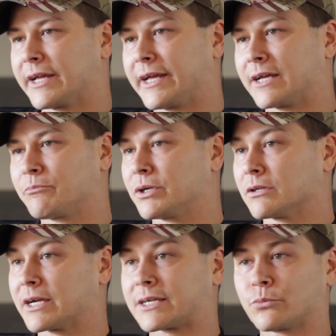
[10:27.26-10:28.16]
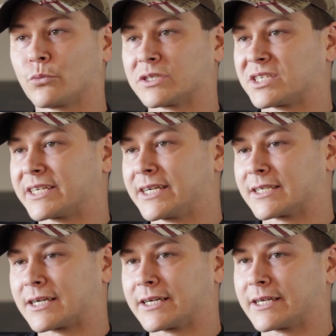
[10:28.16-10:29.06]
But like, once
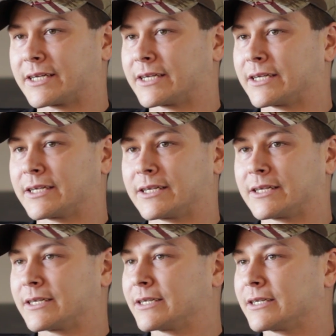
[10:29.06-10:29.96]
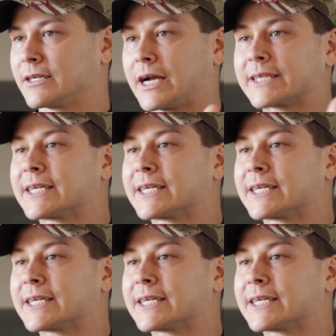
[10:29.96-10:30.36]
again, I